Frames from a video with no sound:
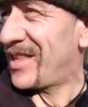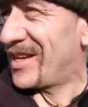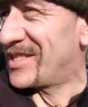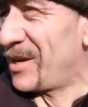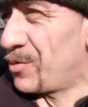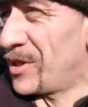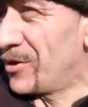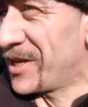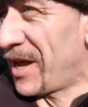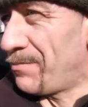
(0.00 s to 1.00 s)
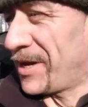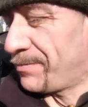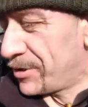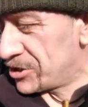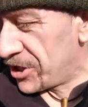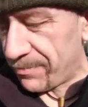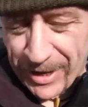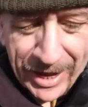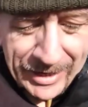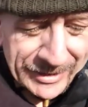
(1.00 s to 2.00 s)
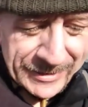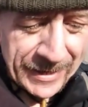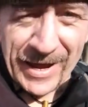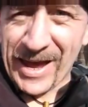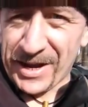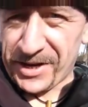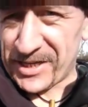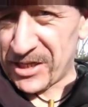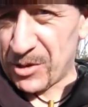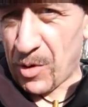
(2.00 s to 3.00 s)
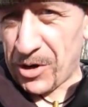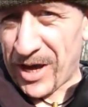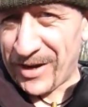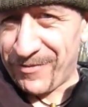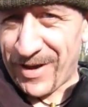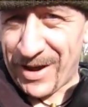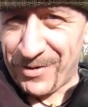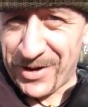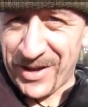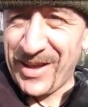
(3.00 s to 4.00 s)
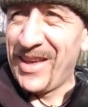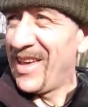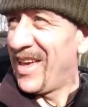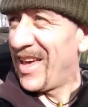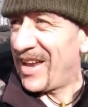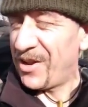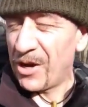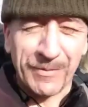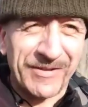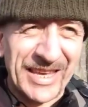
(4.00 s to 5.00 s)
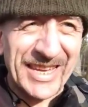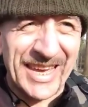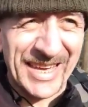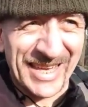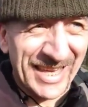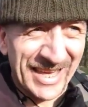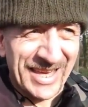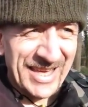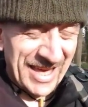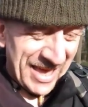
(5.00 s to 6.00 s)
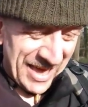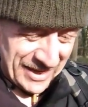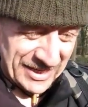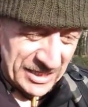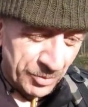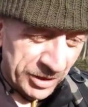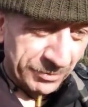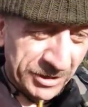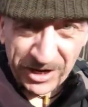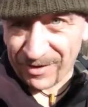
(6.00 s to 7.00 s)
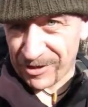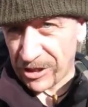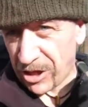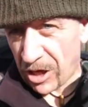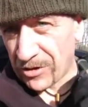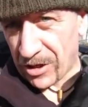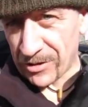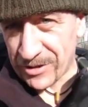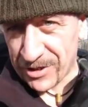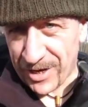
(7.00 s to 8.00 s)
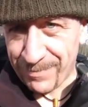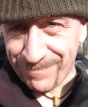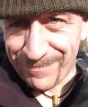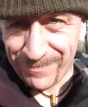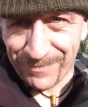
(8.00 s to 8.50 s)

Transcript: Like I said, we're looking at mid-budget packs, and this is the one I found, and hopefully this is the one I'm going to have a long, long time.